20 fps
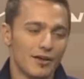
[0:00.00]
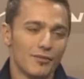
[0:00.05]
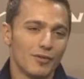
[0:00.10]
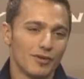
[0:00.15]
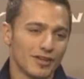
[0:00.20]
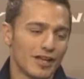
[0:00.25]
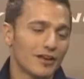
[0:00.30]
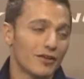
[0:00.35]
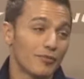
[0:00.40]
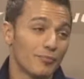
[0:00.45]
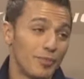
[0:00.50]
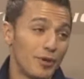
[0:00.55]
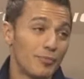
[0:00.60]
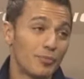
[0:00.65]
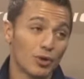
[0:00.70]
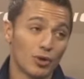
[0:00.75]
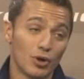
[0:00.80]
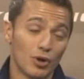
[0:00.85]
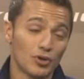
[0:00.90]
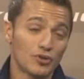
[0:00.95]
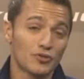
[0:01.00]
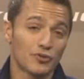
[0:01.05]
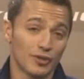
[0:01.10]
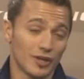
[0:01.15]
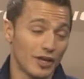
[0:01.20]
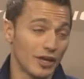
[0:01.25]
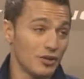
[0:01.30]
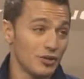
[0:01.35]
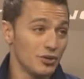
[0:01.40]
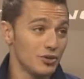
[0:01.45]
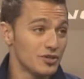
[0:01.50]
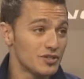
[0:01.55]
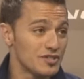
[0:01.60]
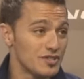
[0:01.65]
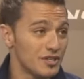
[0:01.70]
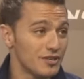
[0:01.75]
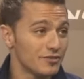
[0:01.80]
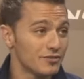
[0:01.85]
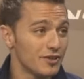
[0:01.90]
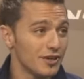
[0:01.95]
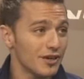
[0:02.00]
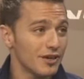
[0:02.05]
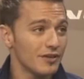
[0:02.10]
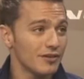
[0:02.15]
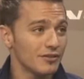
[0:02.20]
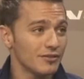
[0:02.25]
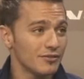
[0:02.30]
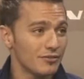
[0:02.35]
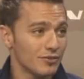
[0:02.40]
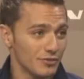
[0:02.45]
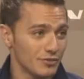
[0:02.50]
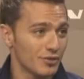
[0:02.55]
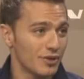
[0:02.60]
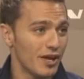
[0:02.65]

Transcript: a lot of people goes for like New Year's Eve there for,